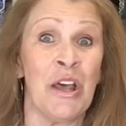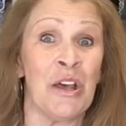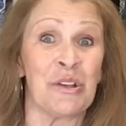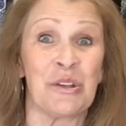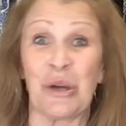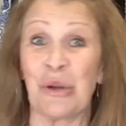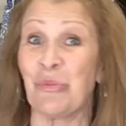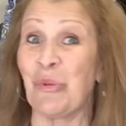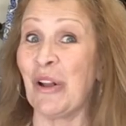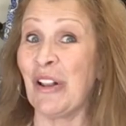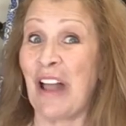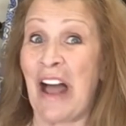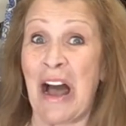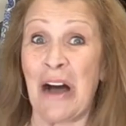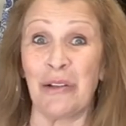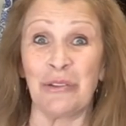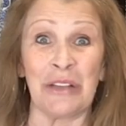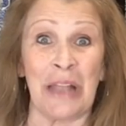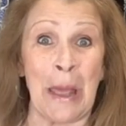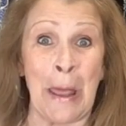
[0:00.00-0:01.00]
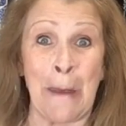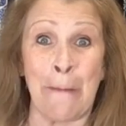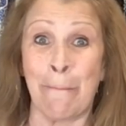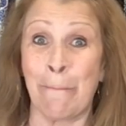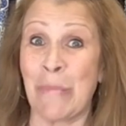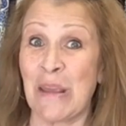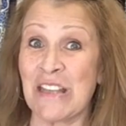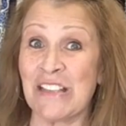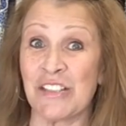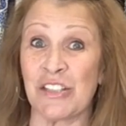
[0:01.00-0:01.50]
Goodwill
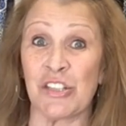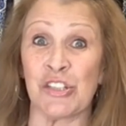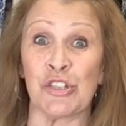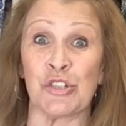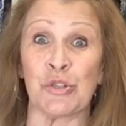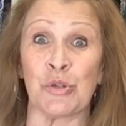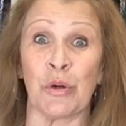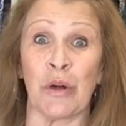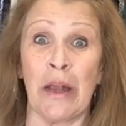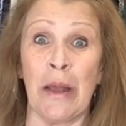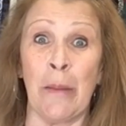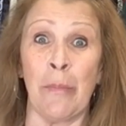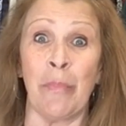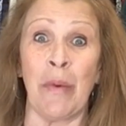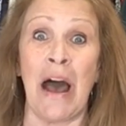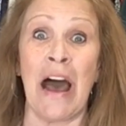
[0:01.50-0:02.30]
Outlet bins trip.